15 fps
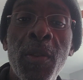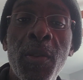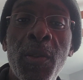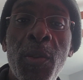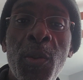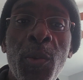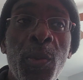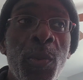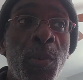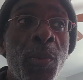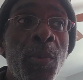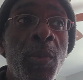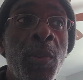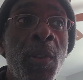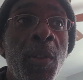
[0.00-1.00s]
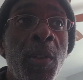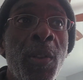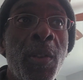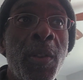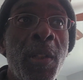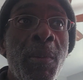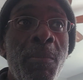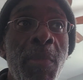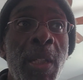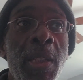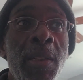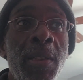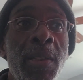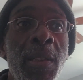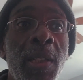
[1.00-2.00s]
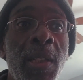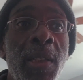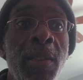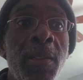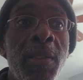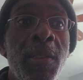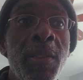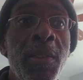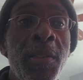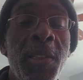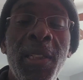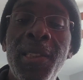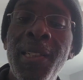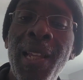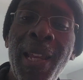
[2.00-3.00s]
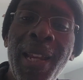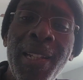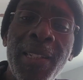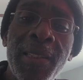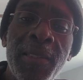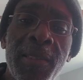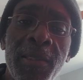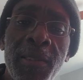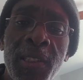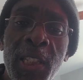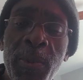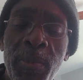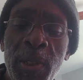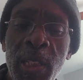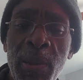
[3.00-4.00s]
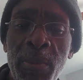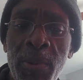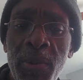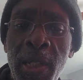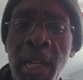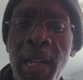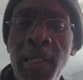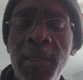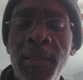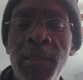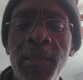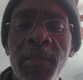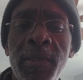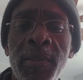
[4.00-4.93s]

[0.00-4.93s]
to commit these heinous, despicable acts.